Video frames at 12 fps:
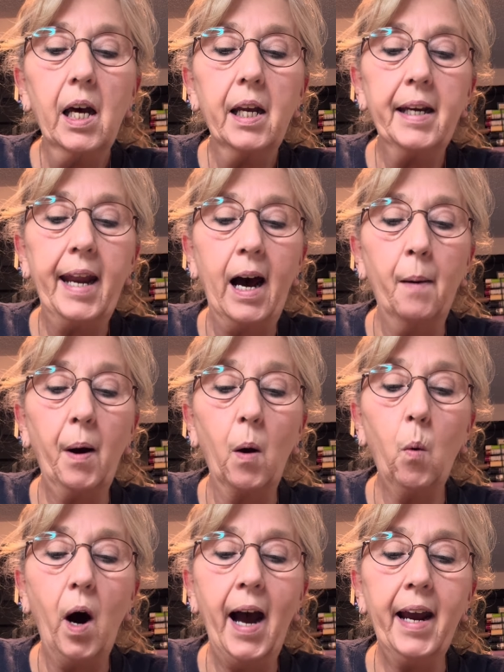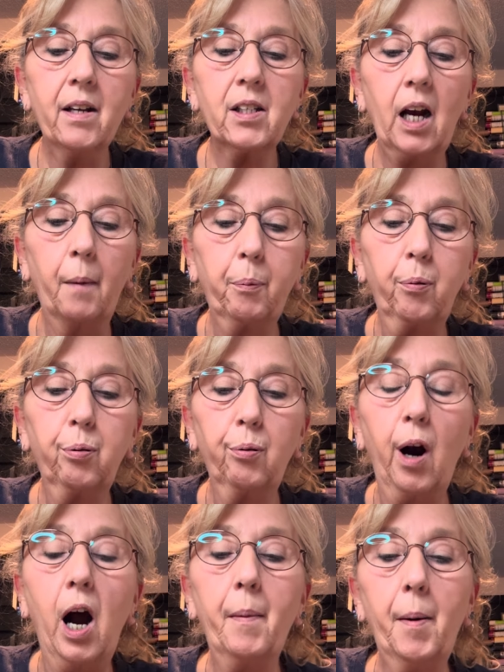Now, my wires are
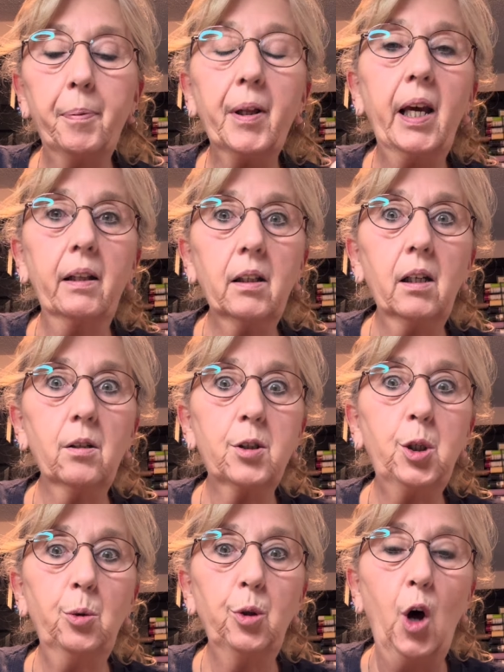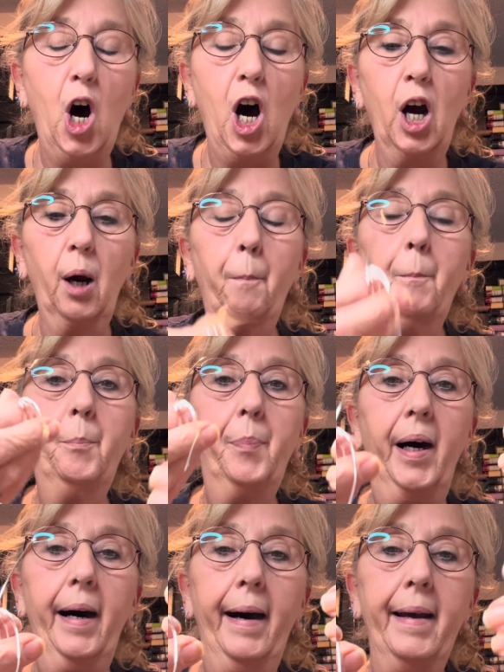probably a little too long,
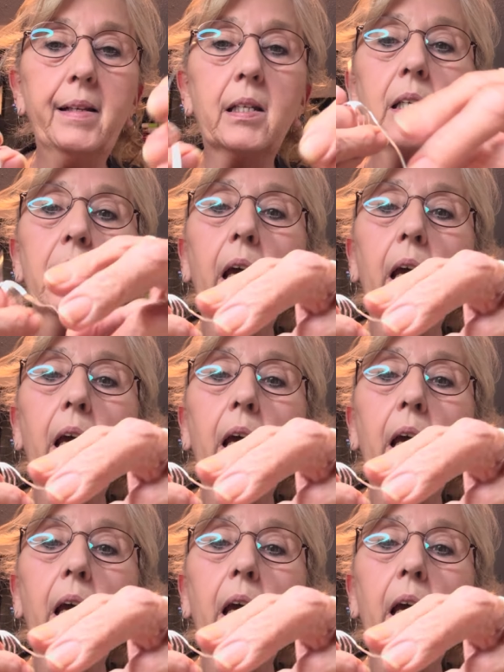but